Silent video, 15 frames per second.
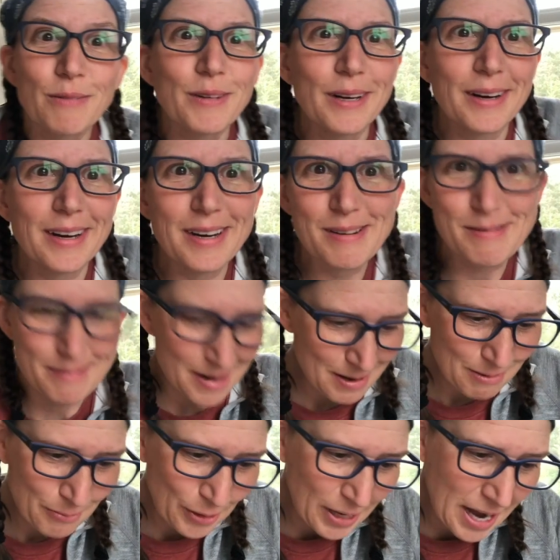down. I didn't wanna
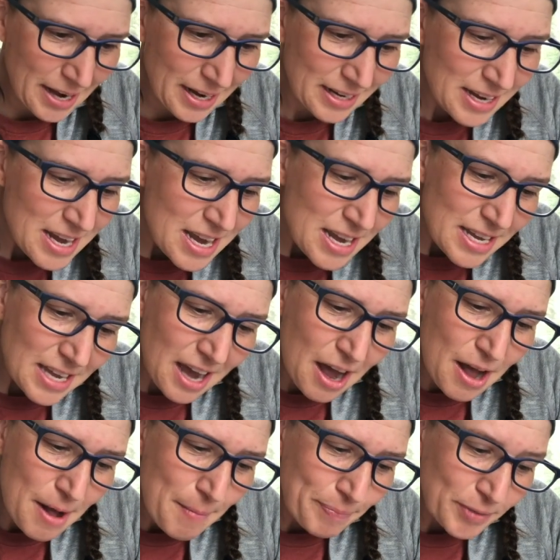forget it.
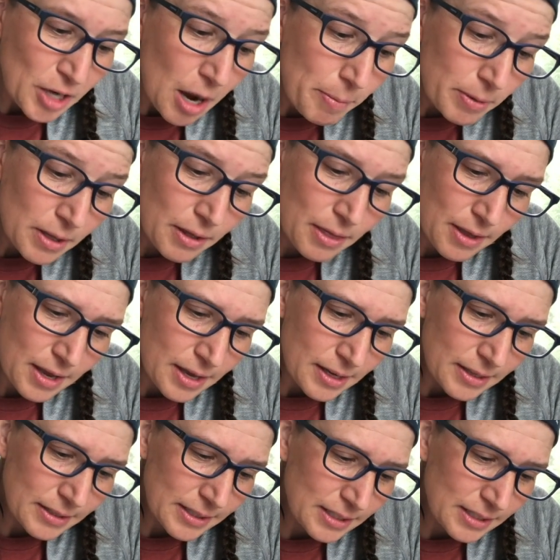Couple of things.